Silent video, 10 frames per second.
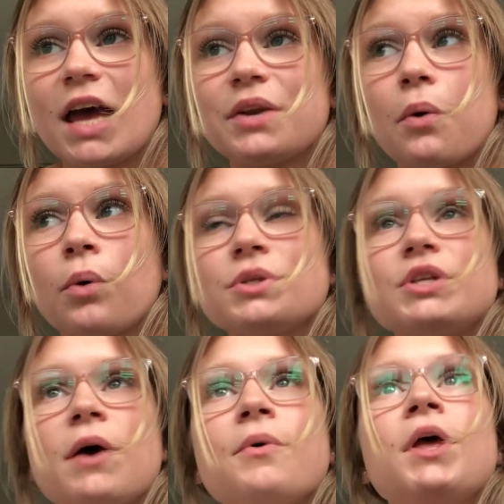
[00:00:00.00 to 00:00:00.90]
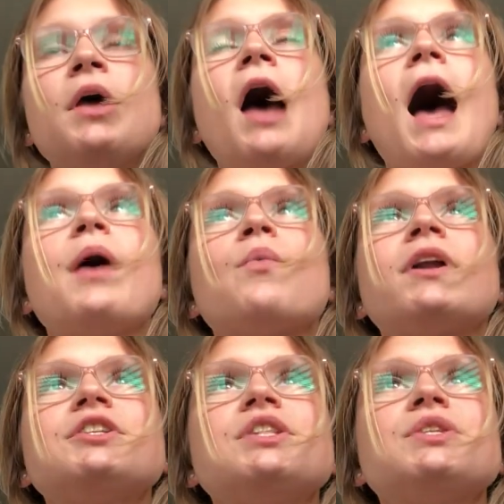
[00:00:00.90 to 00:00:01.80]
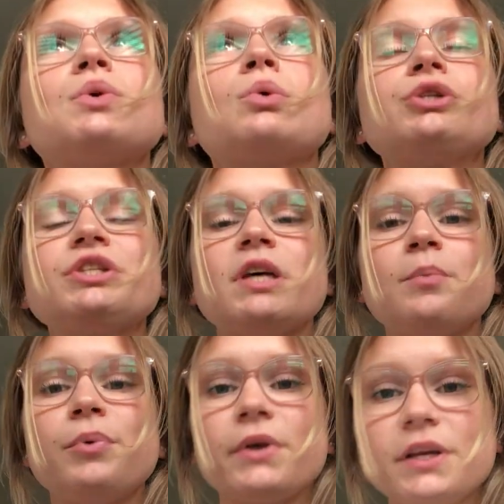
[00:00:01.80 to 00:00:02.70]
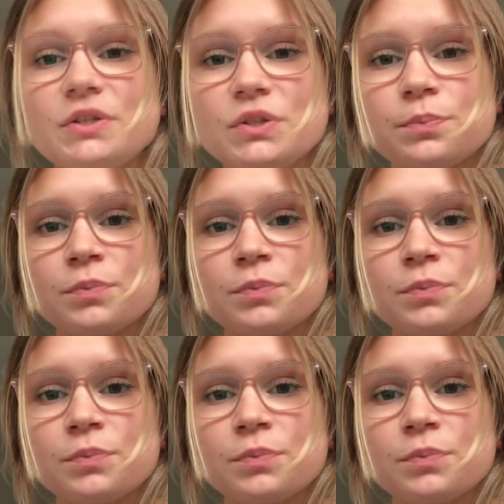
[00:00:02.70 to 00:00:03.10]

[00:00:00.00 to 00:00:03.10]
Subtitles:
And also, I went to this ultrasound place.